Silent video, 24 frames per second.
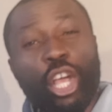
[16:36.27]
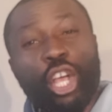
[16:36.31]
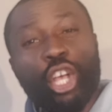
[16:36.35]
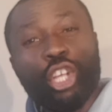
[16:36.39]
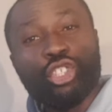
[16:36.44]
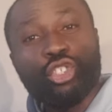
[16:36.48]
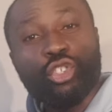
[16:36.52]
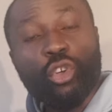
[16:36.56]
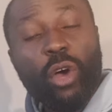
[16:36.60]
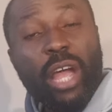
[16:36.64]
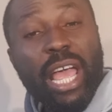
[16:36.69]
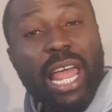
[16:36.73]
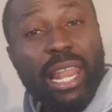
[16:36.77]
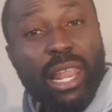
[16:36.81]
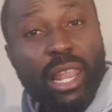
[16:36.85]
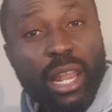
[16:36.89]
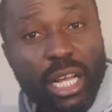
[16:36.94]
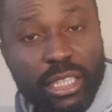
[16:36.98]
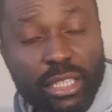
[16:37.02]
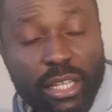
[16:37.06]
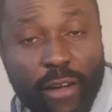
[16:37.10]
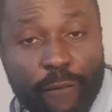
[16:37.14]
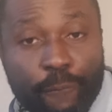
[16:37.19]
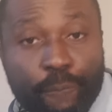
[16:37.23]
So a
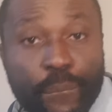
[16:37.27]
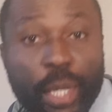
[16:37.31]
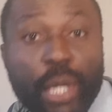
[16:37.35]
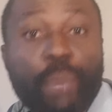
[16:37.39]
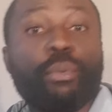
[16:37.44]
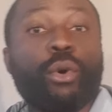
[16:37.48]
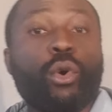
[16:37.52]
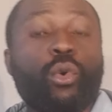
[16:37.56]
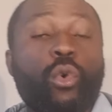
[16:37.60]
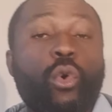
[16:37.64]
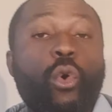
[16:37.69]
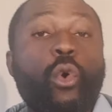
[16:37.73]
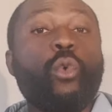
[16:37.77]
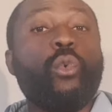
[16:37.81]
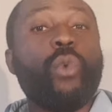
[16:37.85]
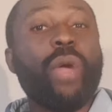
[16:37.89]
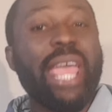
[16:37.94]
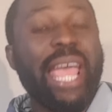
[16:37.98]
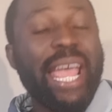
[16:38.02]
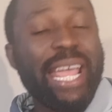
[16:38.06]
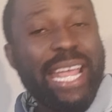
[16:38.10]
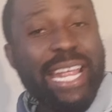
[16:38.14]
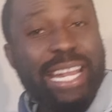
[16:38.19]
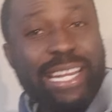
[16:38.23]
lot of people who
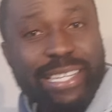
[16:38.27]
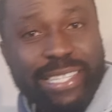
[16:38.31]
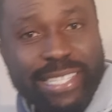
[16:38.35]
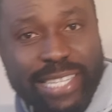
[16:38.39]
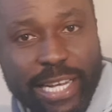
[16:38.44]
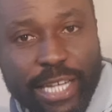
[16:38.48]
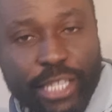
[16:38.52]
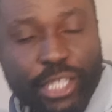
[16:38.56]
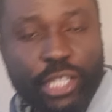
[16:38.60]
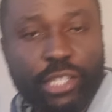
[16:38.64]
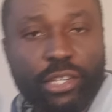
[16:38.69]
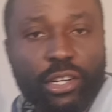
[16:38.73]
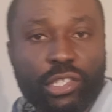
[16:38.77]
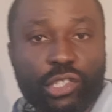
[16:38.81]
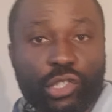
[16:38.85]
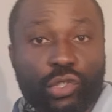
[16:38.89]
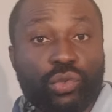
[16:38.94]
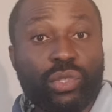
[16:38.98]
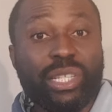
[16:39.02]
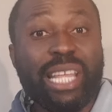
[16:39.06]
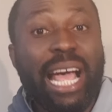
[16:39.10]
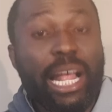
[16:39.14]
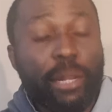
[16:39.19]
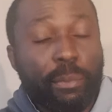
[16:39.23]
were indigenous
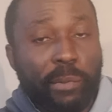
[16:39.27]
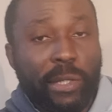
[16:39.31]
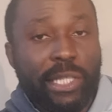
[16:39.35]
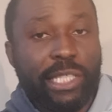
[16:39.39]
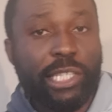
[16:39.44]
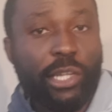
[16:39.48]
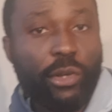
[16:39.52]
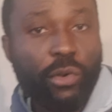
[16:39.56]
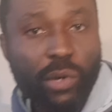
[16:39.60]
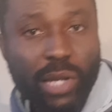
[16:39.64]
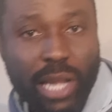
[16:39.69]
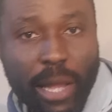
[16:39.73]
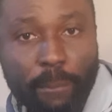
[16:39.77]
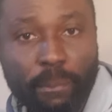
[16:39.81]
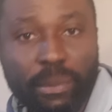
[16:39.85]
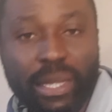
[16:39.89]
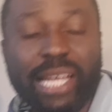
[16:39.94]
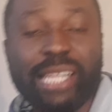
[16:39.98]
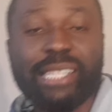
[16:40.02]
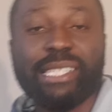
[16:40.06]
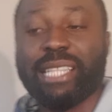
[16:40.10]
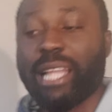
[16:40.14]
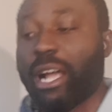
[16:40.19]
to that particular place.